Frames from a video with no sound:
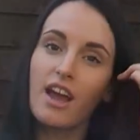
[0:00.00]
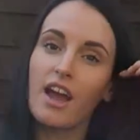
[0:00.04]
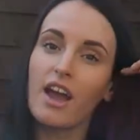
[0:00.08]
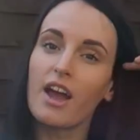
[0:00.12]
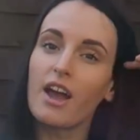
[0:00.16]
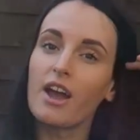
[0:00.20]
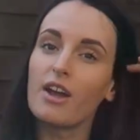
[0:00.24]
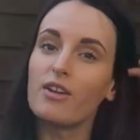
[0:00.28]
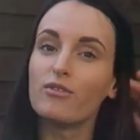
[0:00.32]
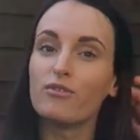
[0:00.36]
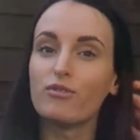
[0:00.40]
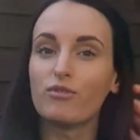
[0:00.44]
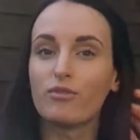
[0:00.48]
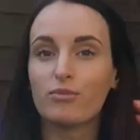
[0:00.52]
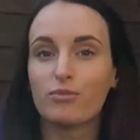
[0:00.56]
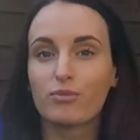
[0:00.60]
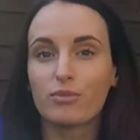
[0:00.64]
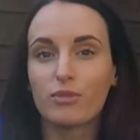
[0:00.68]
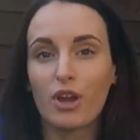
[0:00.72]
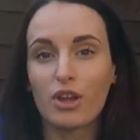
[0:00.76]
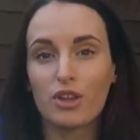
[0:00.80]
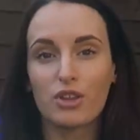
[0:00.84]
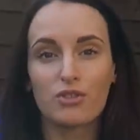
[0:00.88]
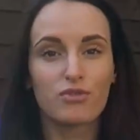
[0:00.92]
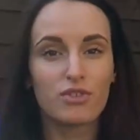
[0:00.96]

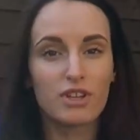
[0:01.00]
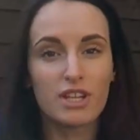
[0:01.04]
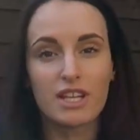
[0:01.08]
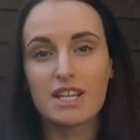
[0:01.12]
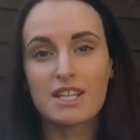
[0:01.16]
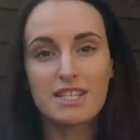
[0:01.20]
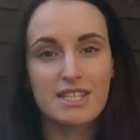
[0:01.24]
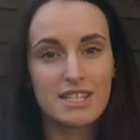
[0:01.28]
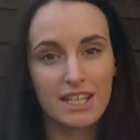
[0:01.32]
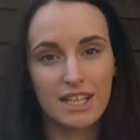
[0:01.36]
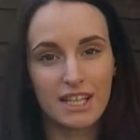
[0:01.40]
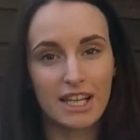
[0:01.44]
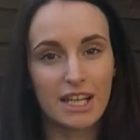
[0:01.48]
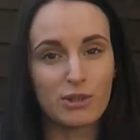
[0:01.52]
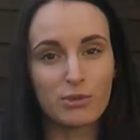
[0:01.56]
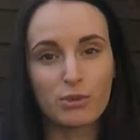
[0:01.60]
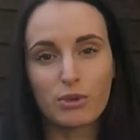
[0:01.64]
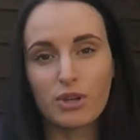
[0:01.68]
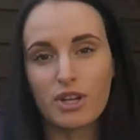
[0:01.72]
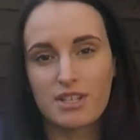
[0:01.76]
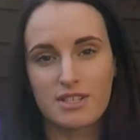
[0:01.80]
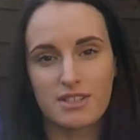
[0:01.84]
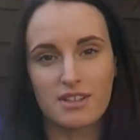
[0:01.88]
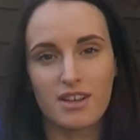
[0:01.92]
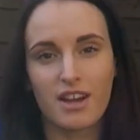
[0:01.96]
realistically
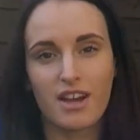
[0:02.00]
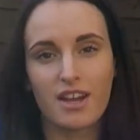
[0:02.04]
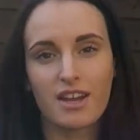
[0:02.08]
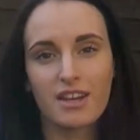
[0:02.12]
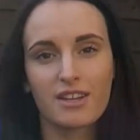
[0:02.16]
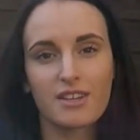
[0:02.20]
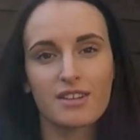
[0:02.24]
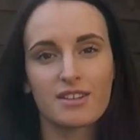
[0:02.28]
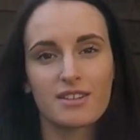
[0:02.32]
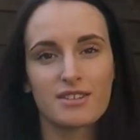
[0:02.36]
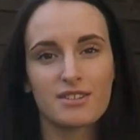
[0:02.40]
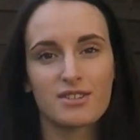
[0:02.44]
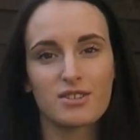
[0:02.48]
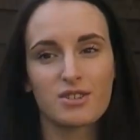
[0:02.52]
what it's like